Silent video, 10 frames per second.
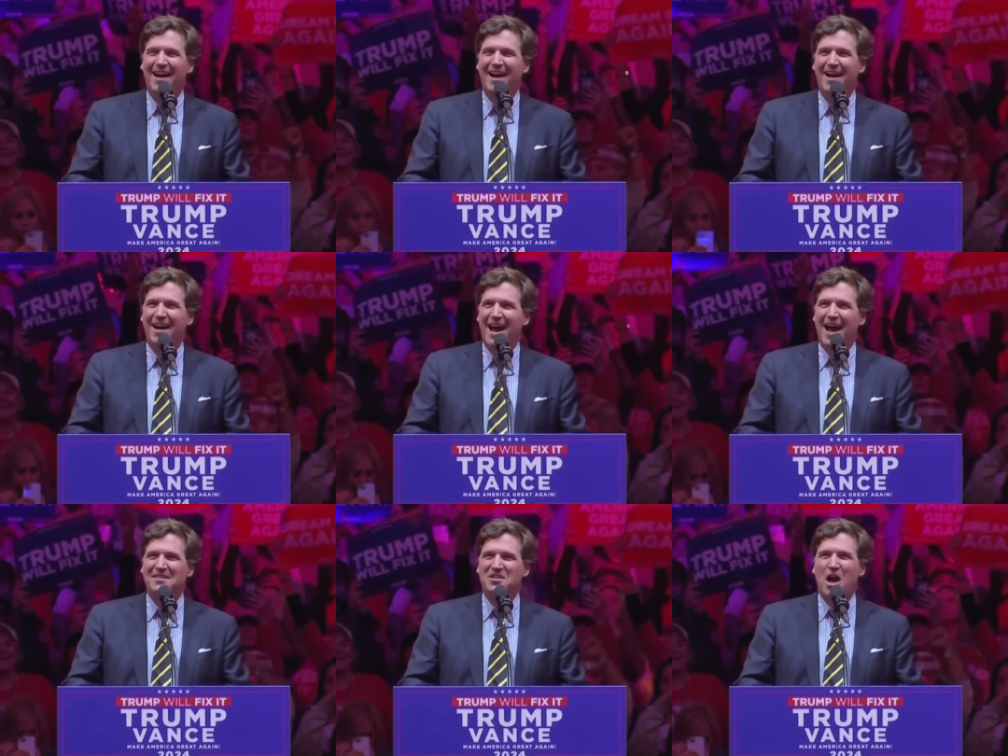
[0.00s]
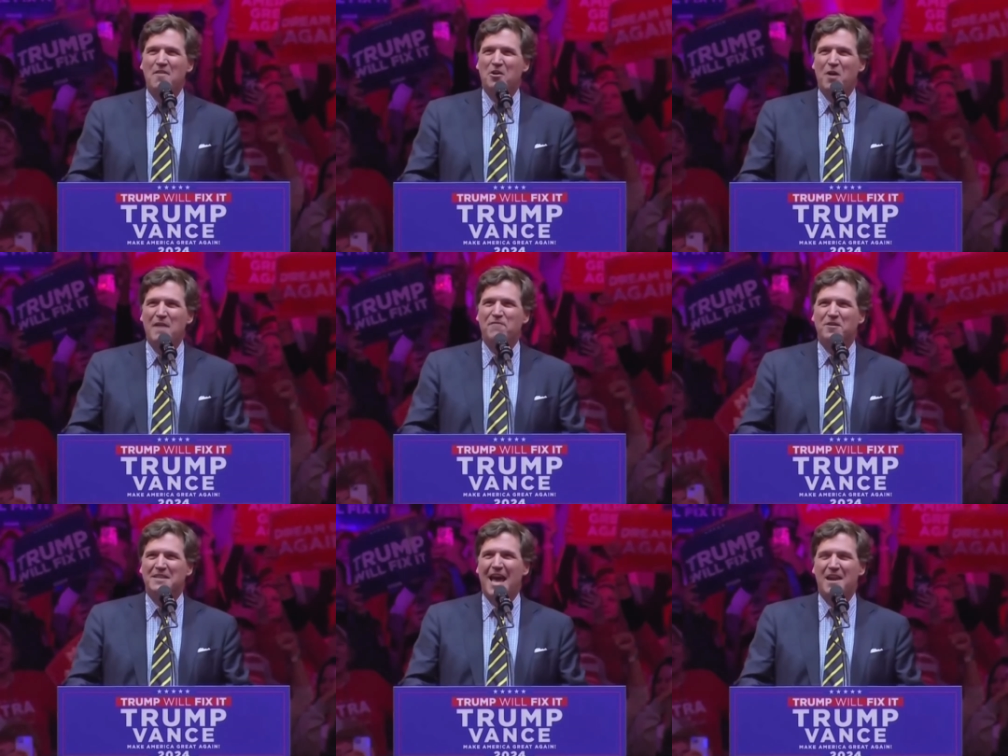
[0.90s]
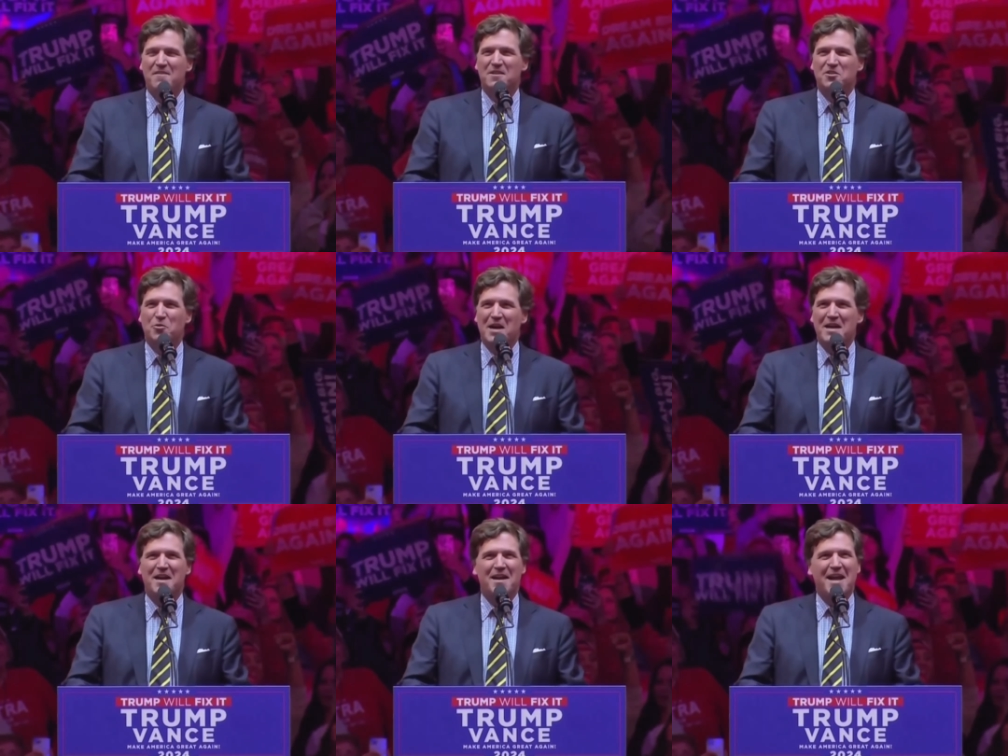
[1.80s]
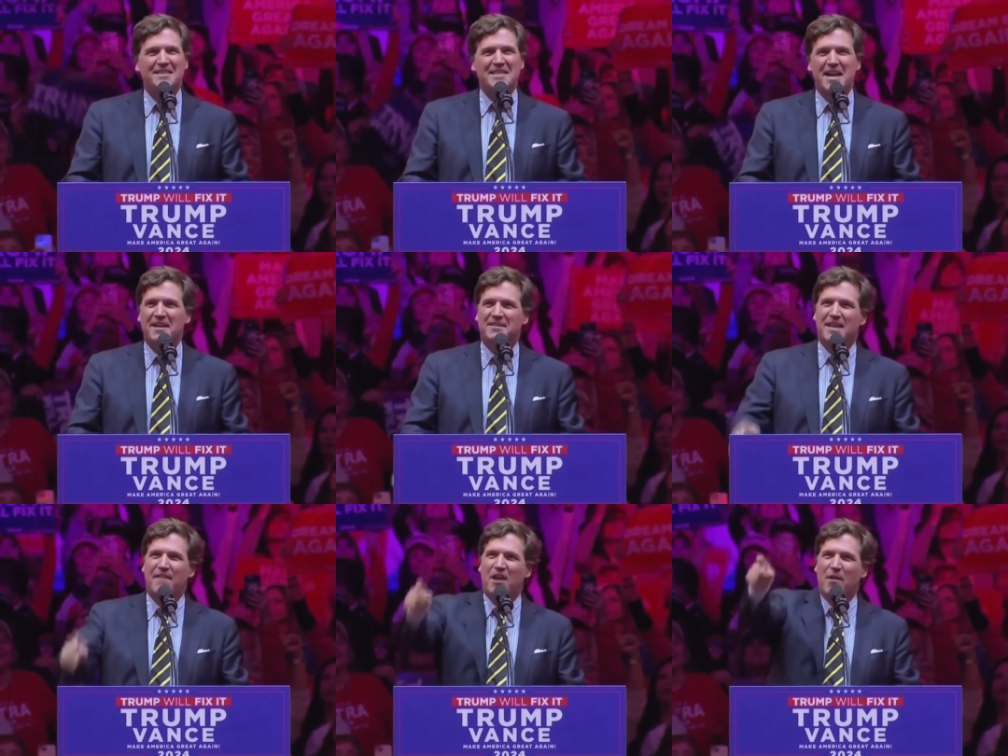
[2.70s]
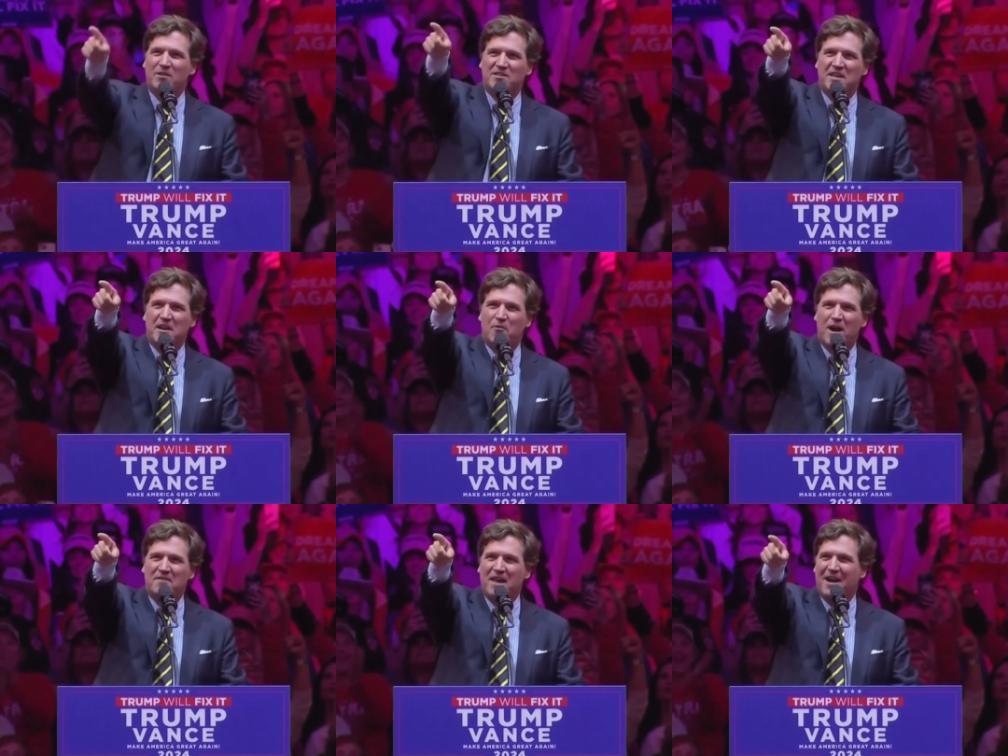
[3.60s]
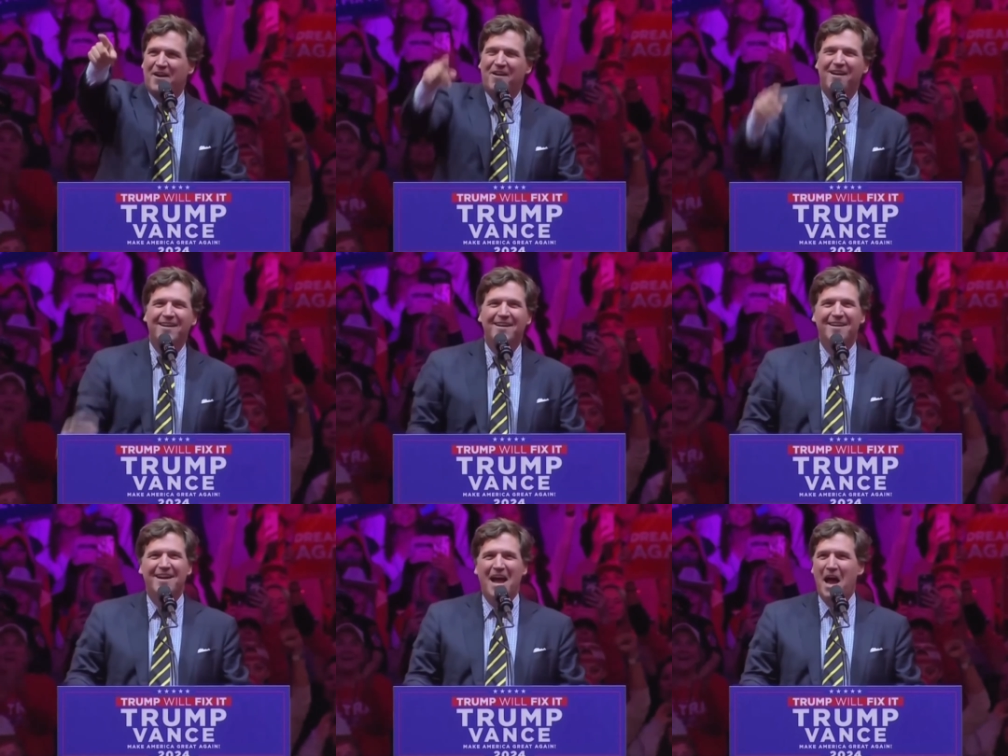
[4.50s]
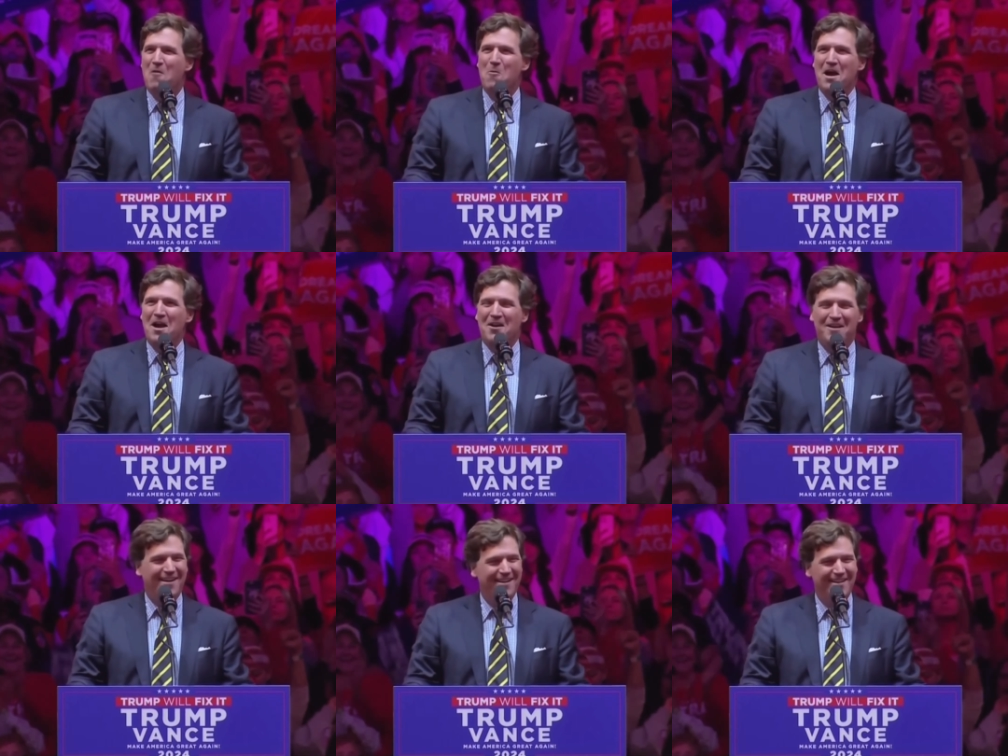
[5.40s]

I saw the Grateful Dead in this arena in 1987. I was seated right there. How weird.